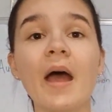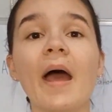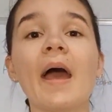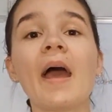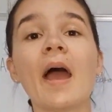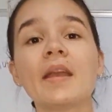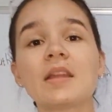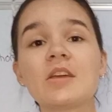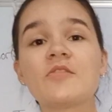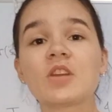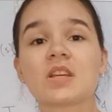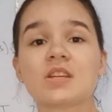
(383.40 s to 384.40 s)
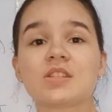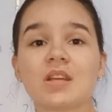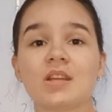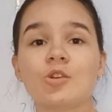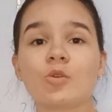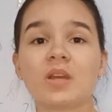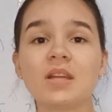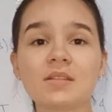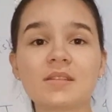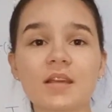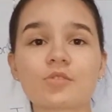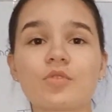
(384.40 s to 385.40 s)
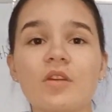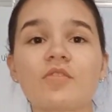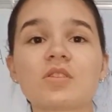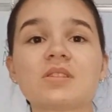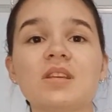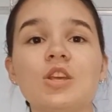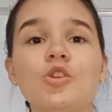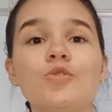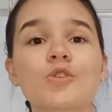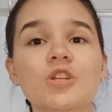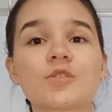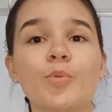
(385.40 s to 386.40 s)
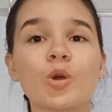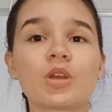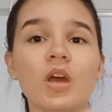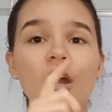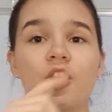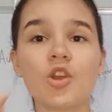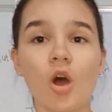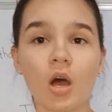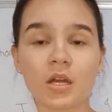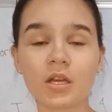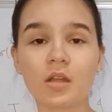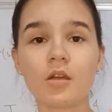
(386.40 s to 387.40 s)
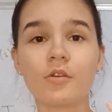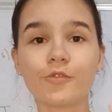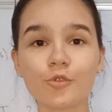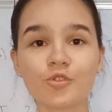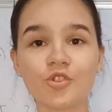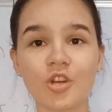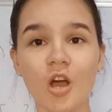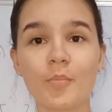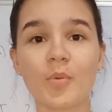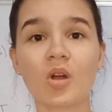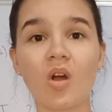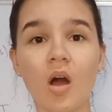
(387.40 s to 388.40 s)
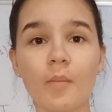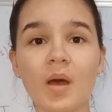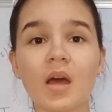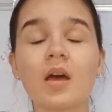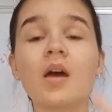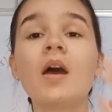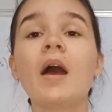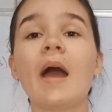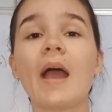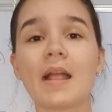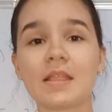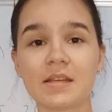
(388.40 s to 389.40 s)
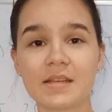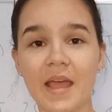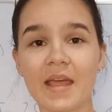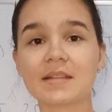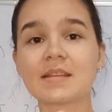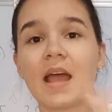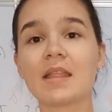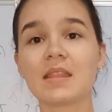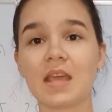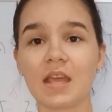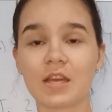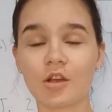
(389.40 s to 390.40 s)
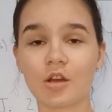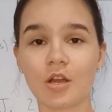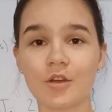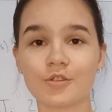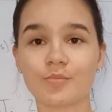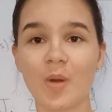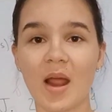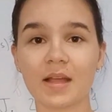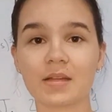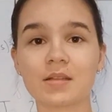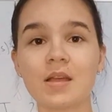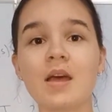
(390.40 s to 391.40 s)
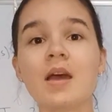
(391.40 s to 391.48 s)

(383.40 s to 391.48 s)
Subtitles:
And if it is in your in-text referencing, you just put anon, full stop, comma, and the date, and then close bracket.